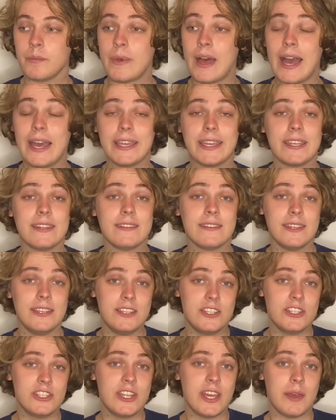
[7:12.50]
I can
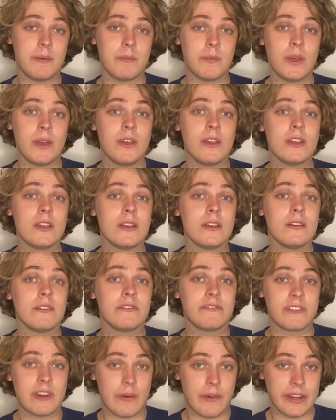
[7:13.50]
teach them
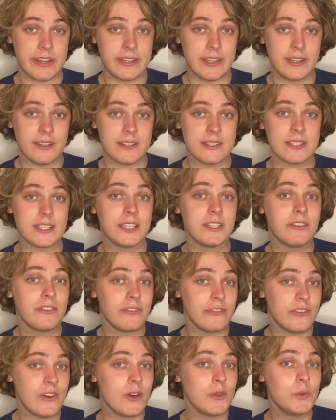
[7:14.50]
fairy tales in a
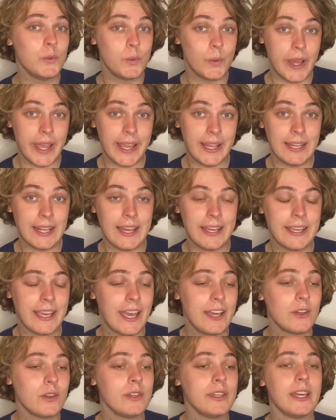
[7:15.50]
fun way. Like
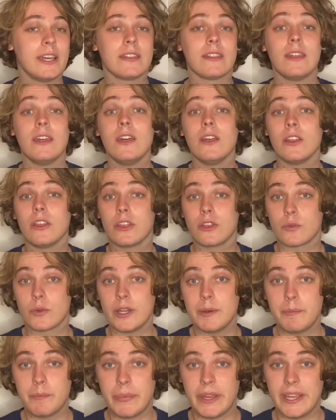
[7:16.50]
I could get
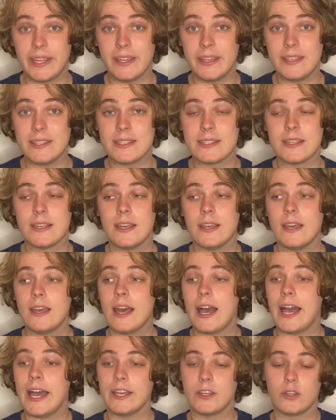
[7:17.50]
3 piggies,
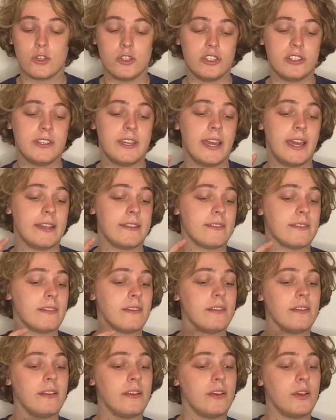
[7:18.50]
I could get
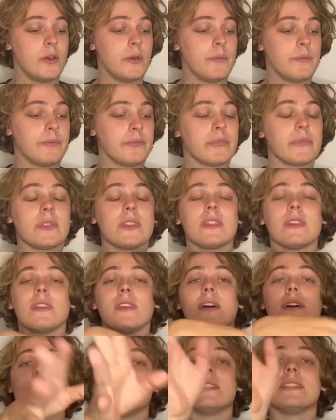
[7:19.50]

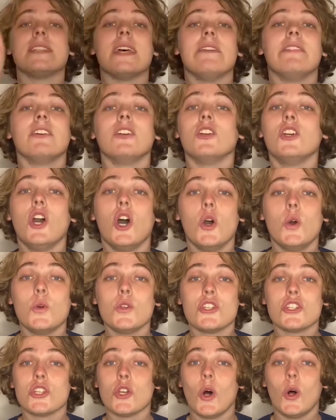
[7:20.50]
7
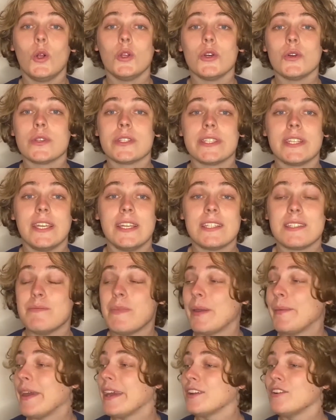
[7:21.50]
goats, all those things.
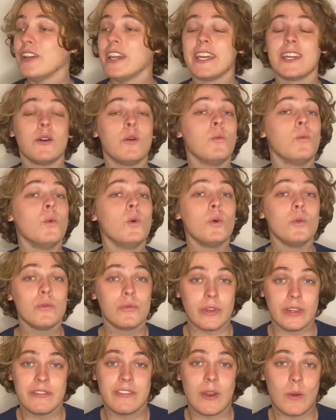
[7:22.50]
Maybe I could get a
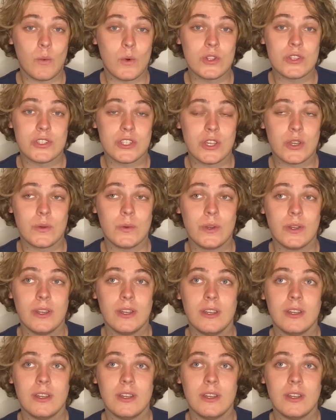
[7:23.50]
wolf if I want to.